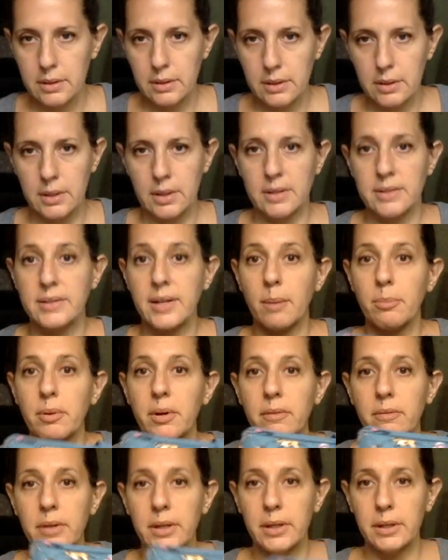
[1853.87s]
in a separate
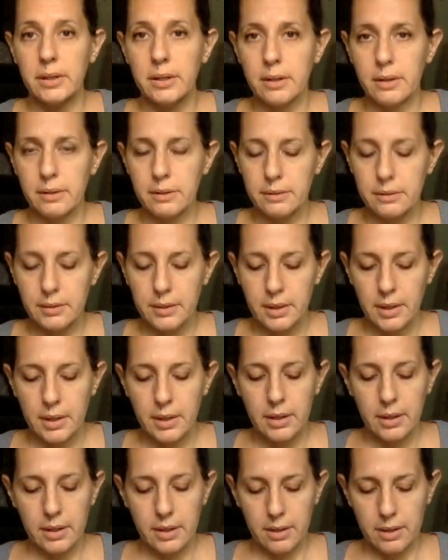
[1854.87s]
video.
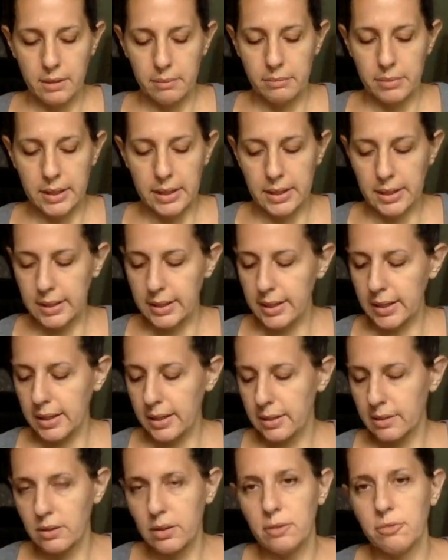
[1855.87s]
Uh, but
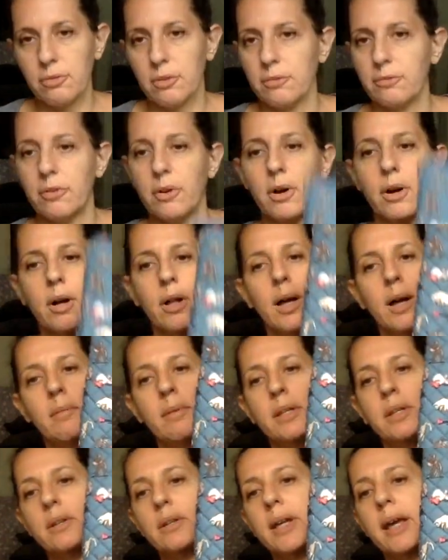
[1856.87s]
again, good for fall. I
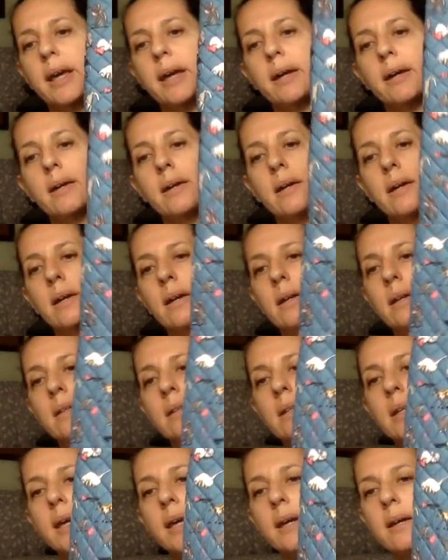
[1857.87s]
mean, you can't you
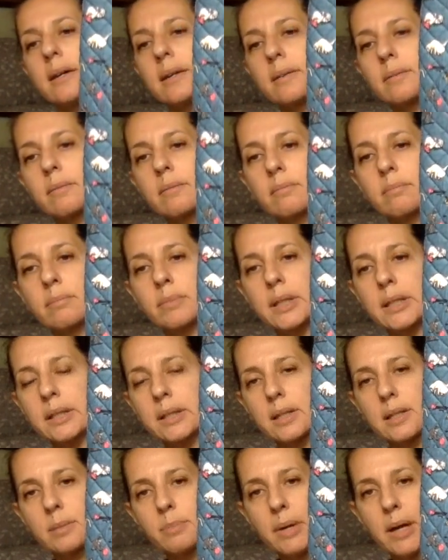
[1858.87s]
can't beat
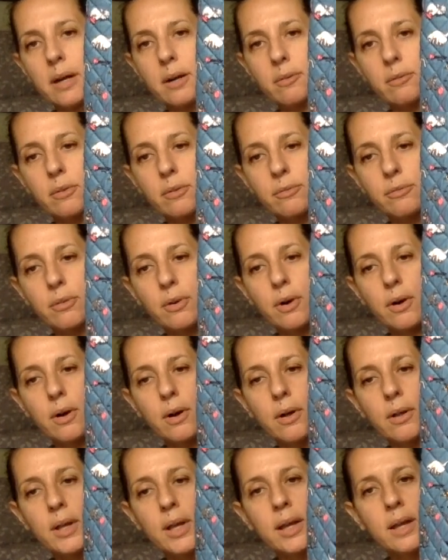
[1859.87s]
this pattern for
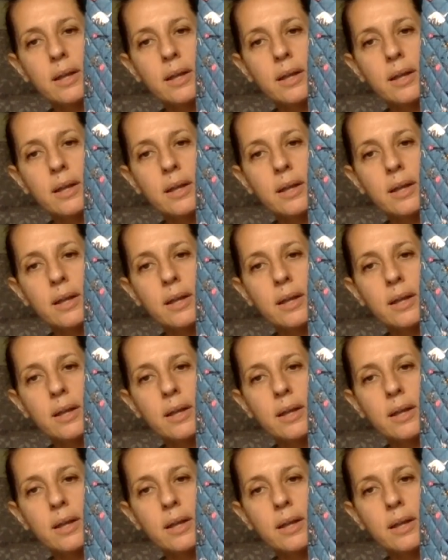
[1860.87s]
fall.